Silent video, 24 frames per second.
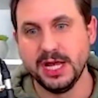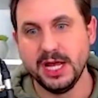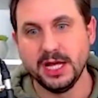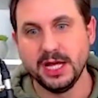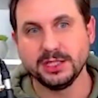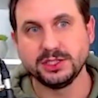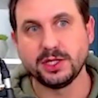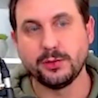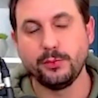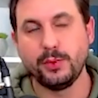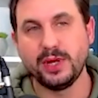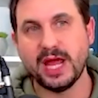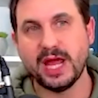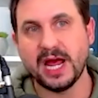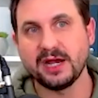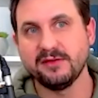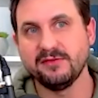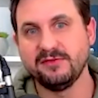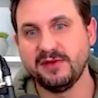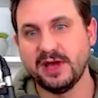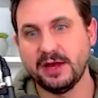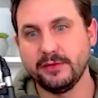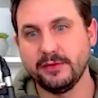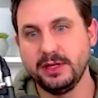And so we had a
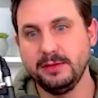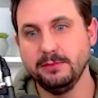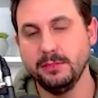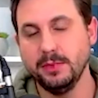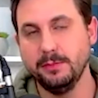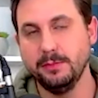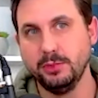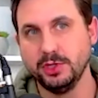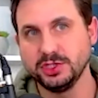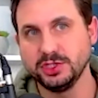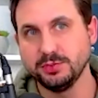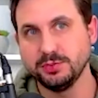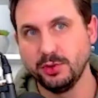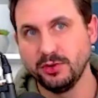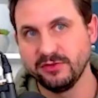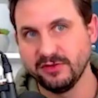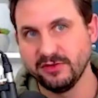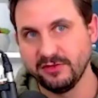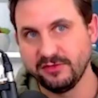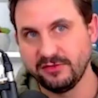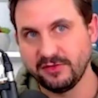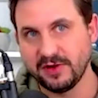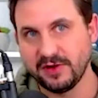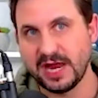very much more of
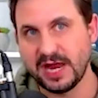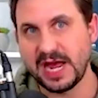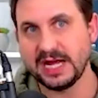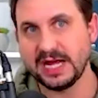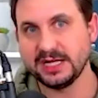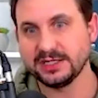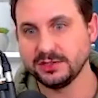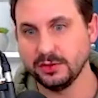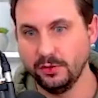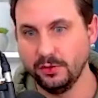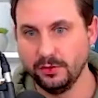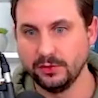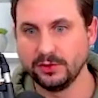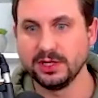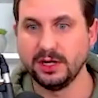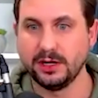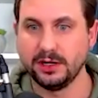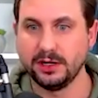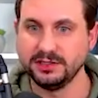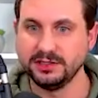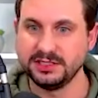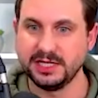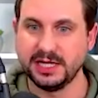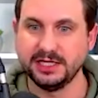a flat
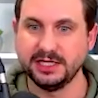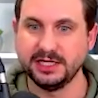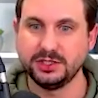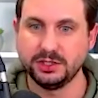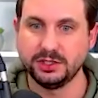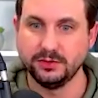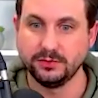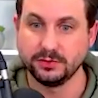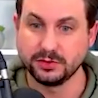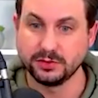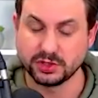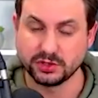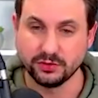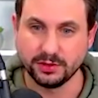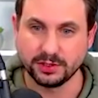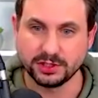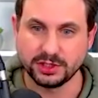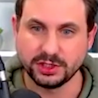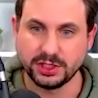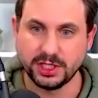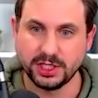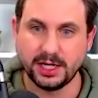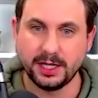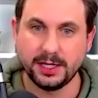organizational
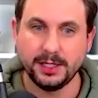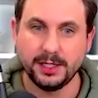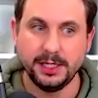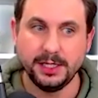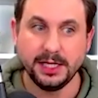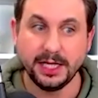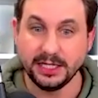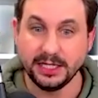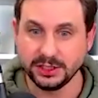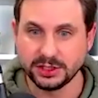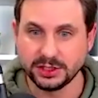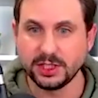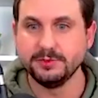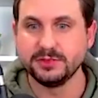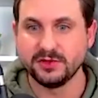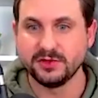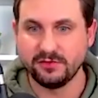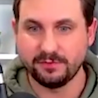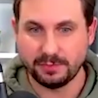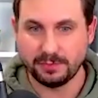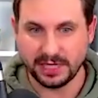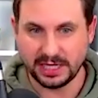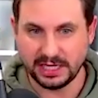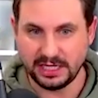structure in terms
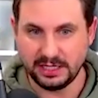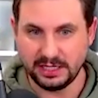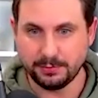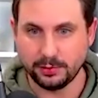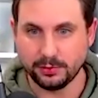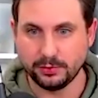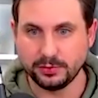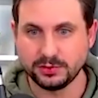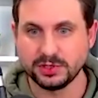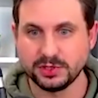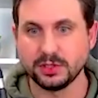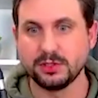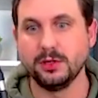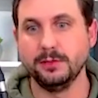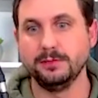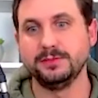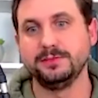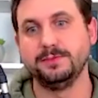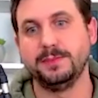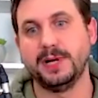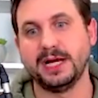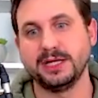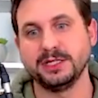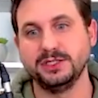of people, to come
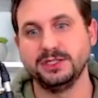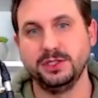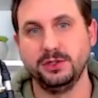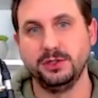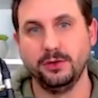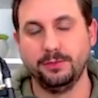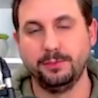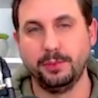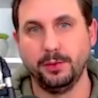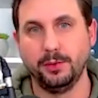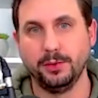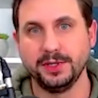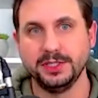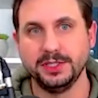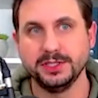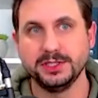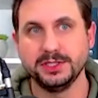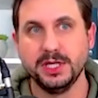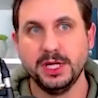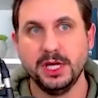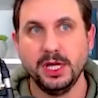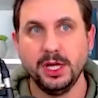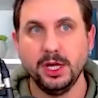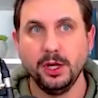back to your point,
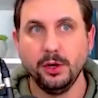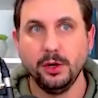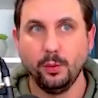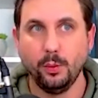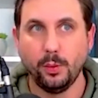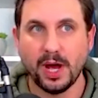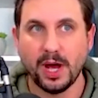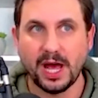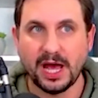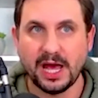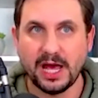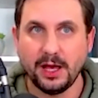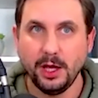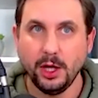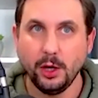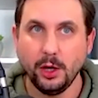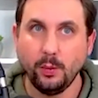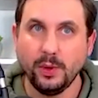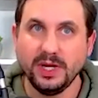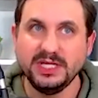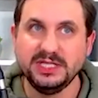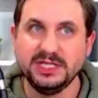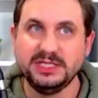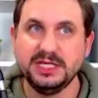where
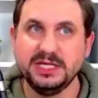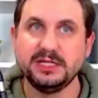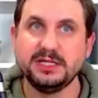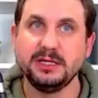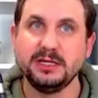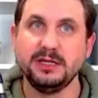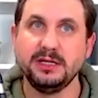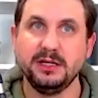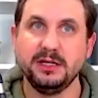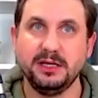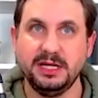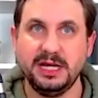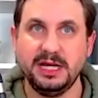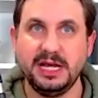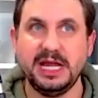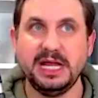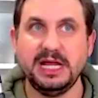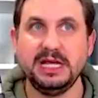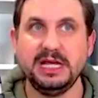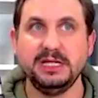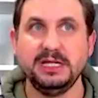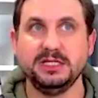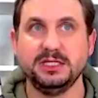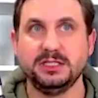we didn't
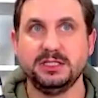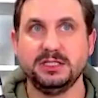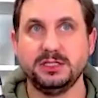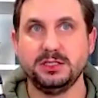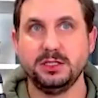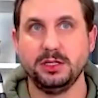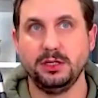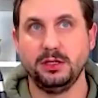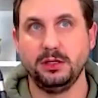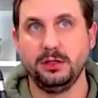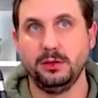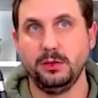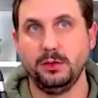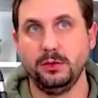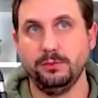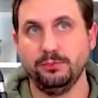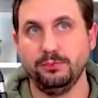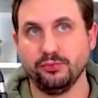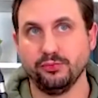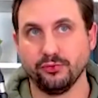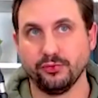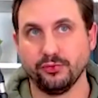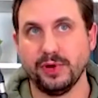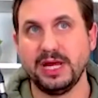need to
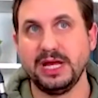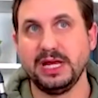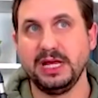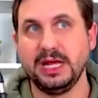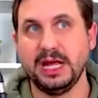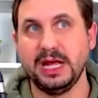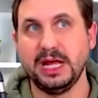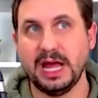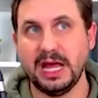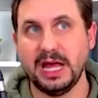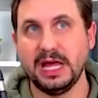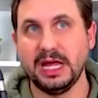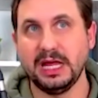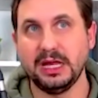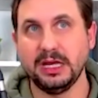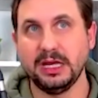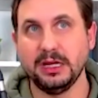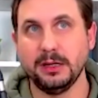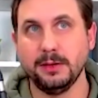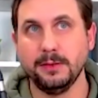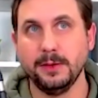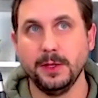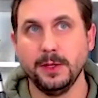bring in